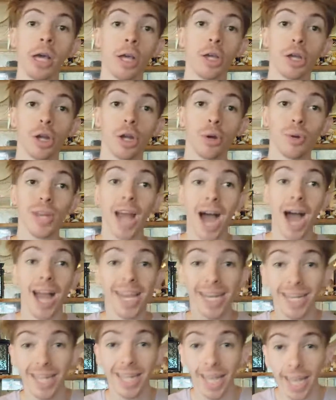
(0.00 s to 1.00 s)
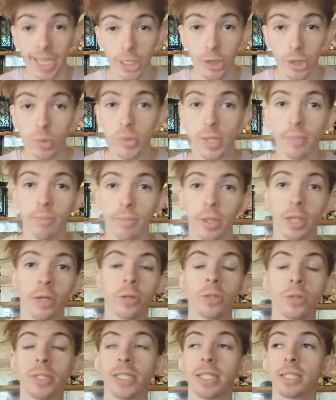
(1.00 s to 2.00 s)
you know, not engaged with the
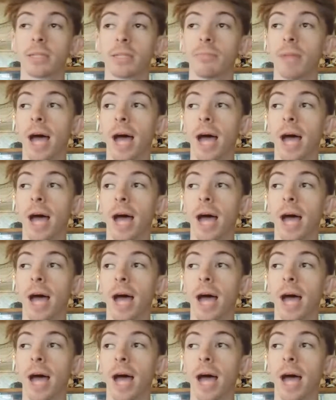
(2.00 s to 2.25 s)
political system,